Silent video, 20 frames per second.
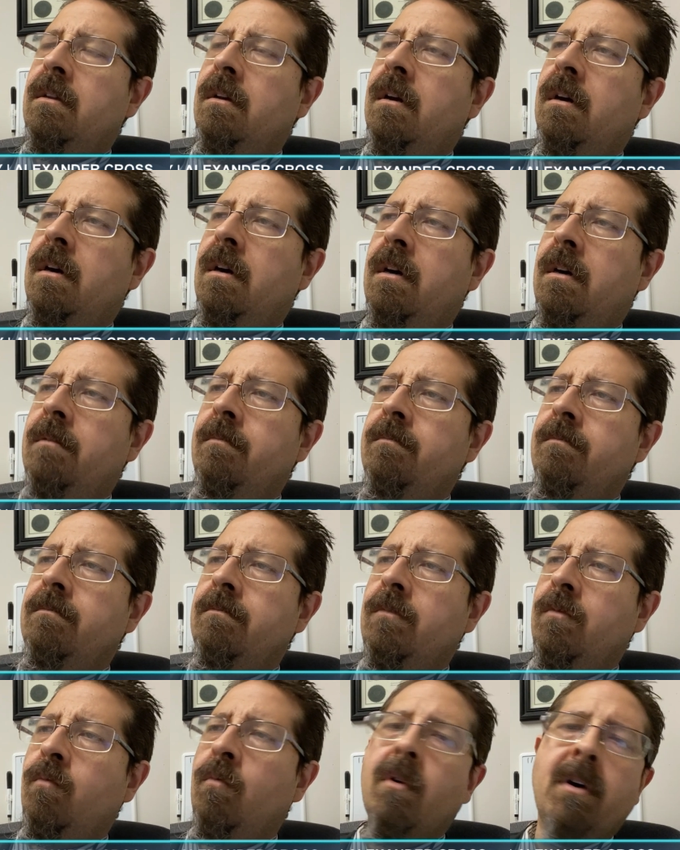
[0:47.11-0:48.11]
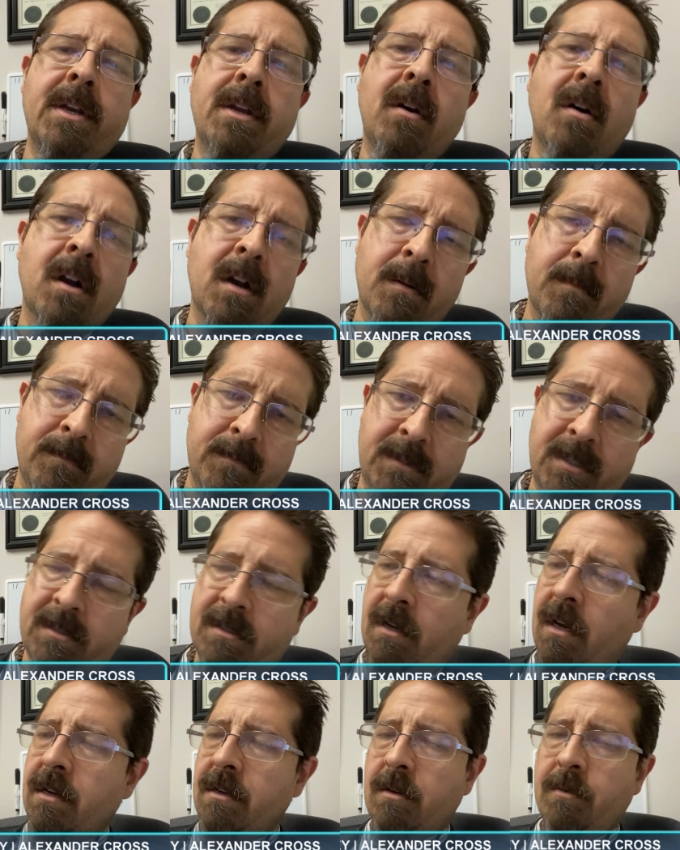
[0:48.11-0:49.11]
Um, one arm does
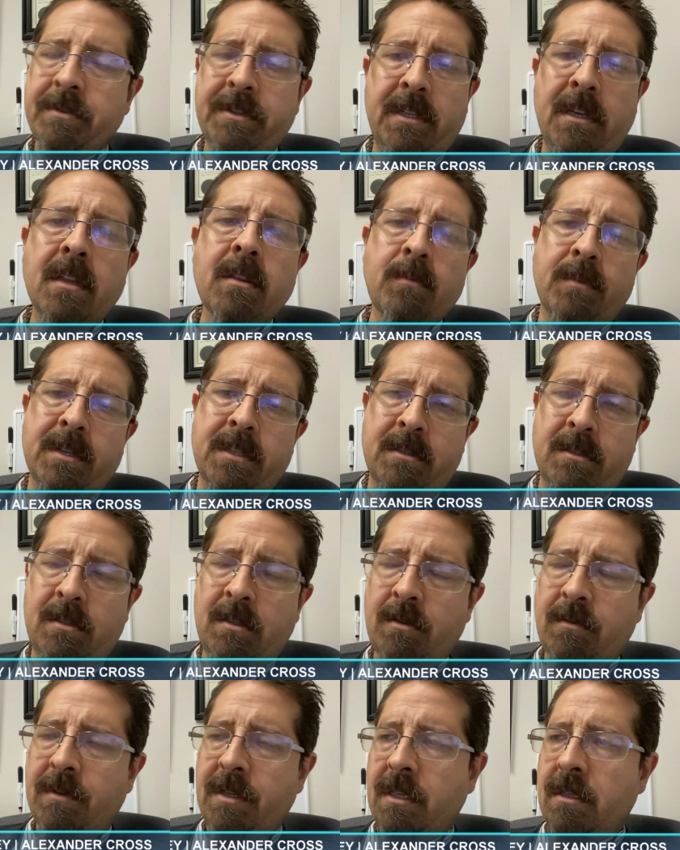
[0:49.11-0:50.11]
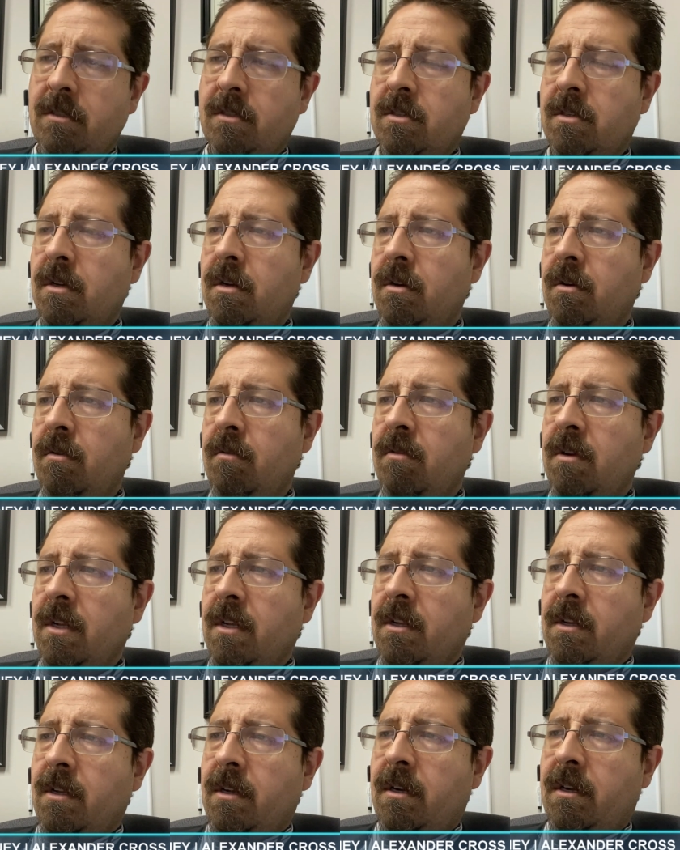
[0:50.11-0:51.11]
not know what the other one is doing, so
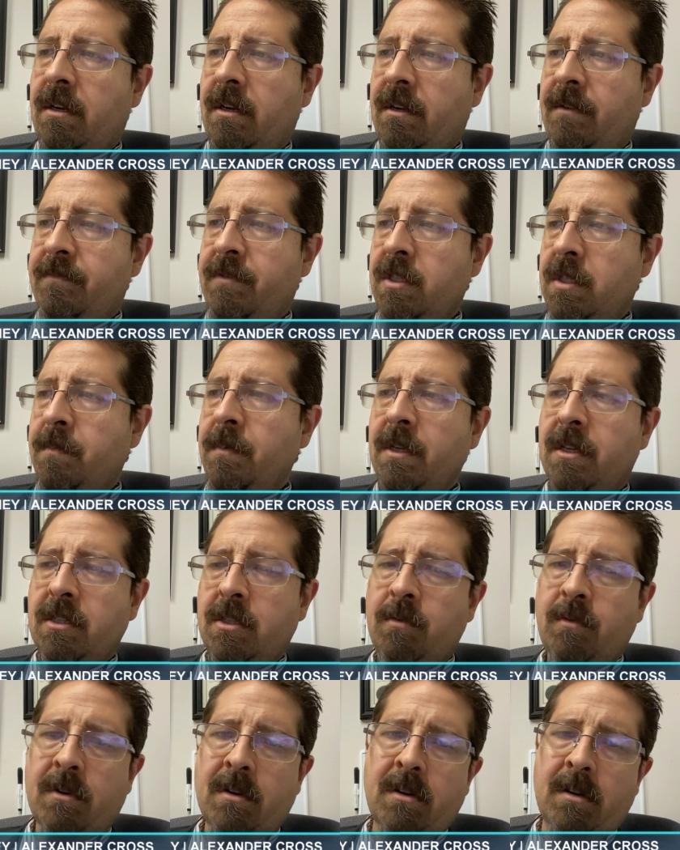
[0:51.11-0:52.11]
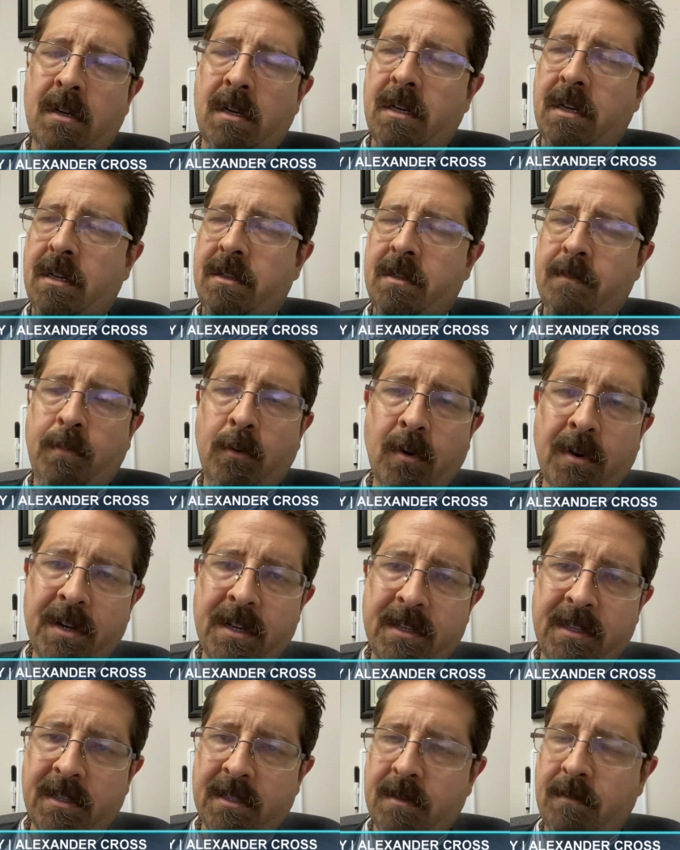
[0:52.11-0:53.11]
uh, just because you were uh,
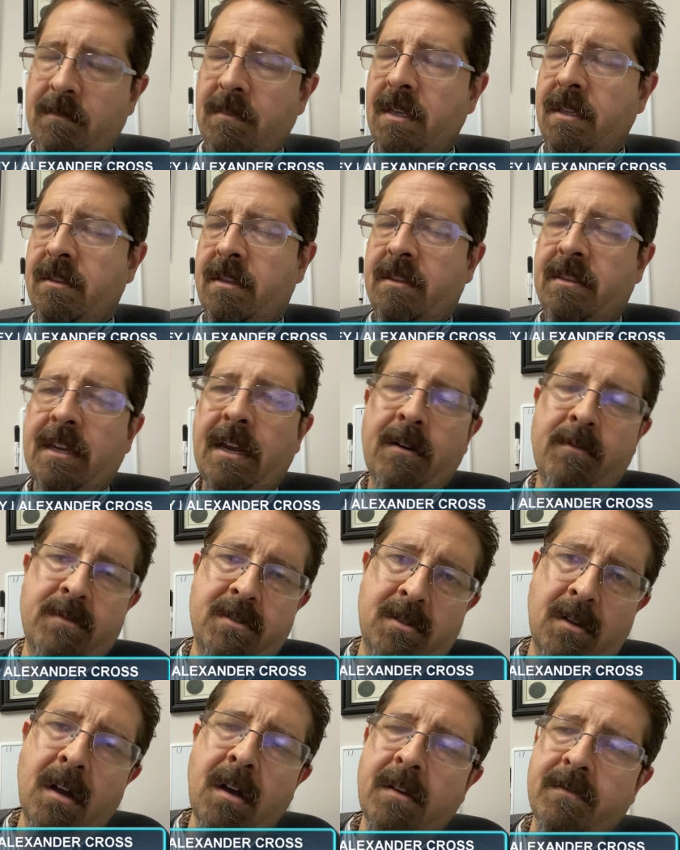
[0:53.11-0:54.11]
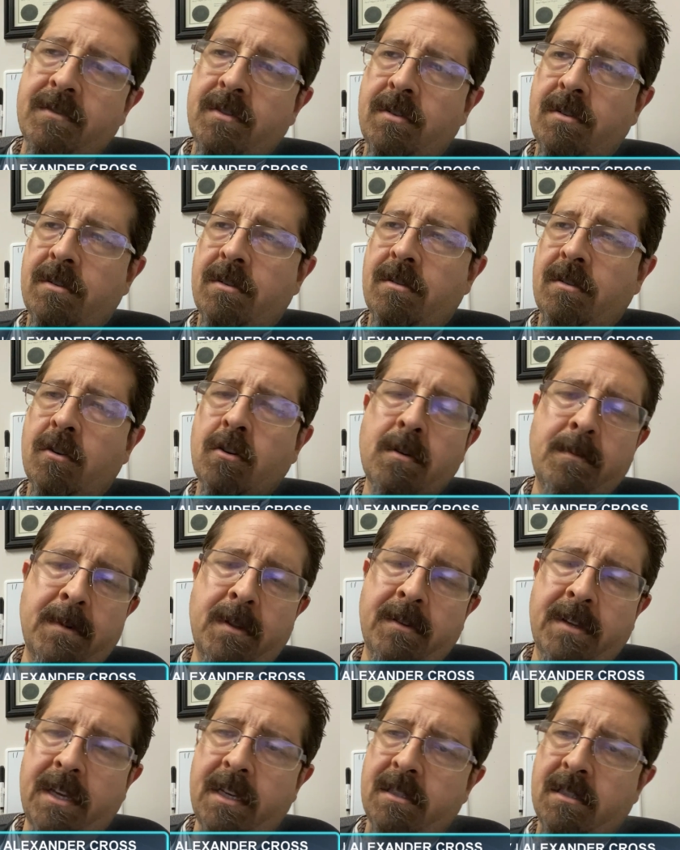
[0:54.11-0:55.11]
deported doesn't mean that that resolves your
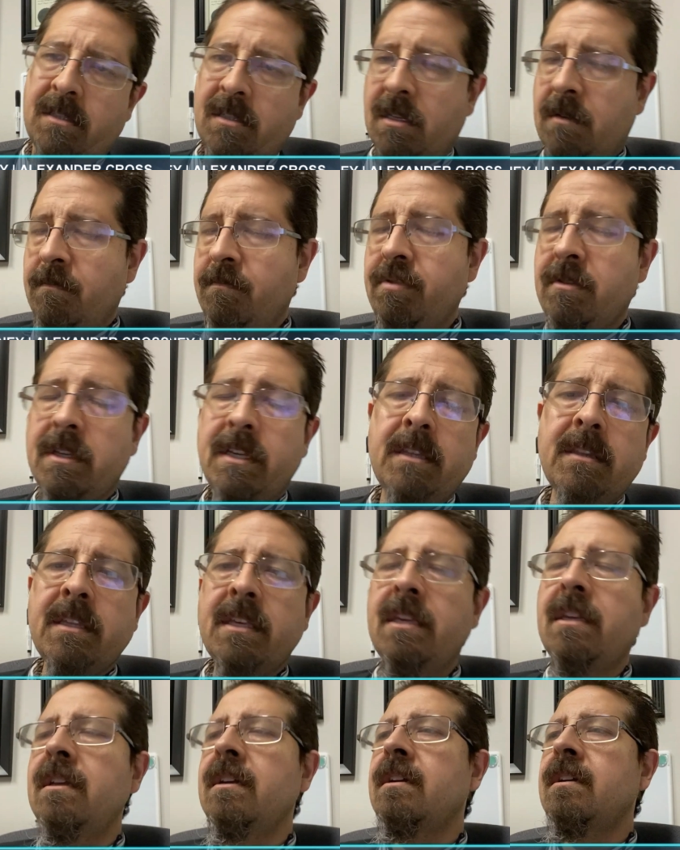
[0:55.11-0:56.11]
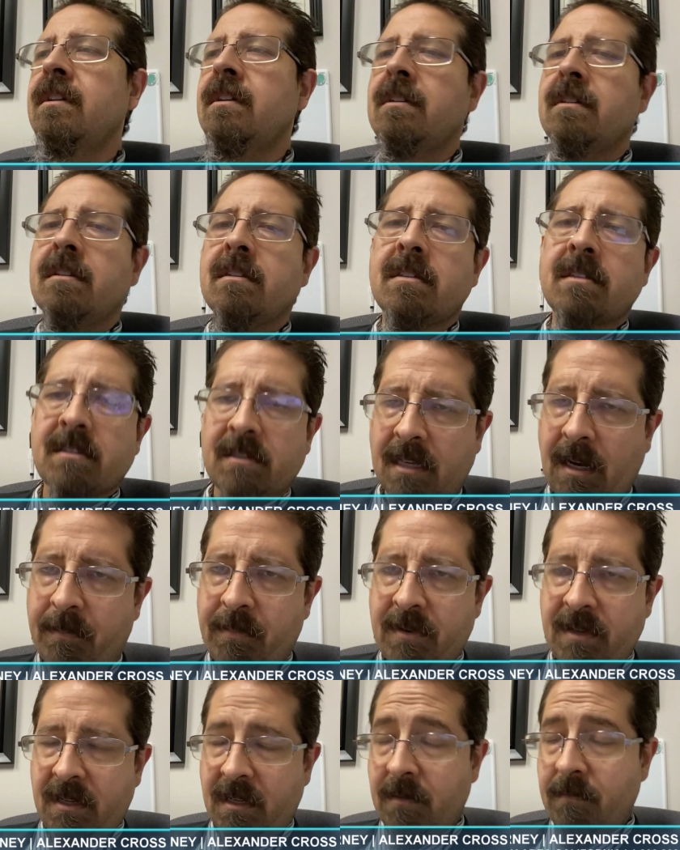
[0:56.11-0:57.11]
criminal case. It's completely
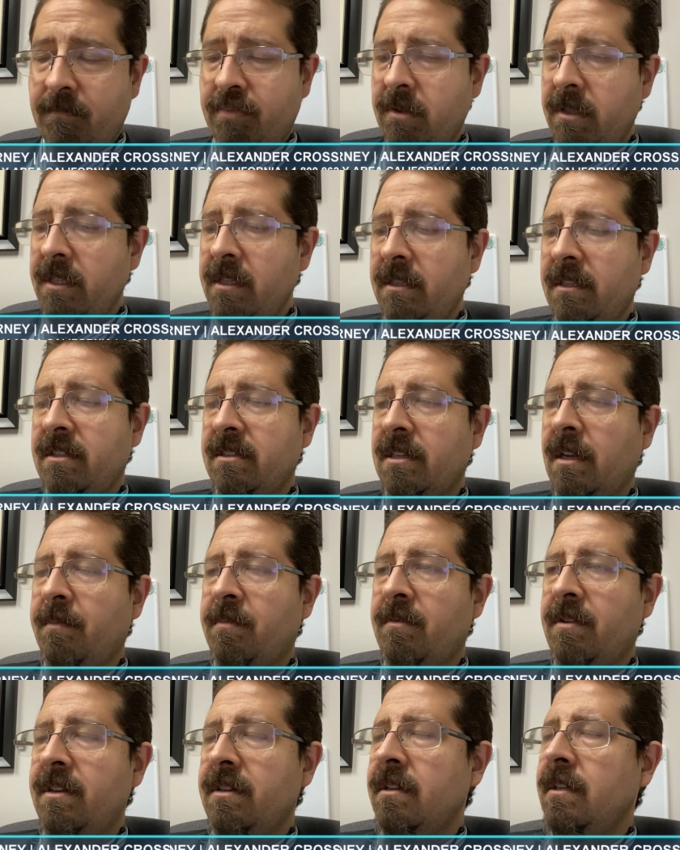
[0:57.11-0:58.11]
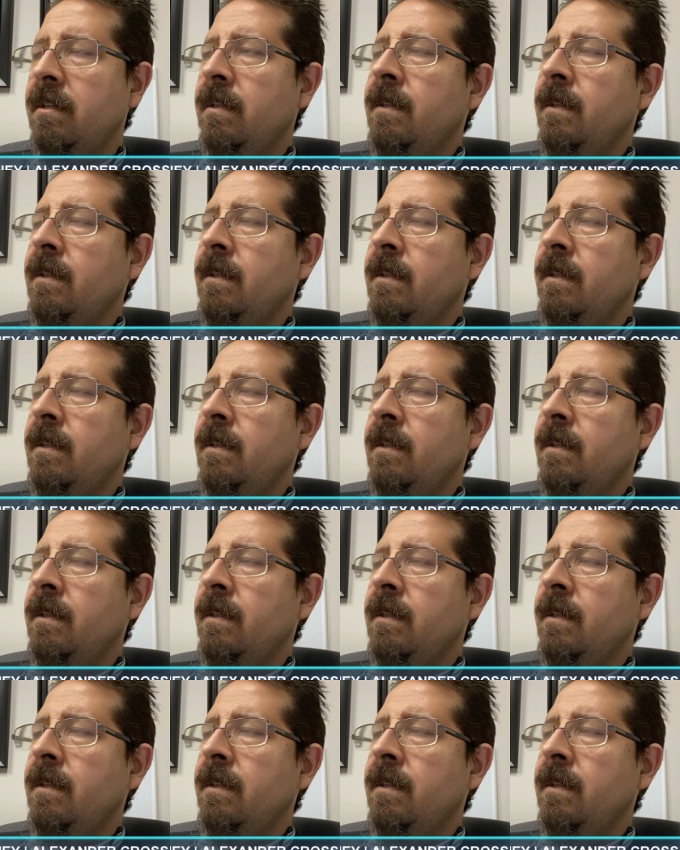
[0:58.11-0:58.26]
separate, completely separate.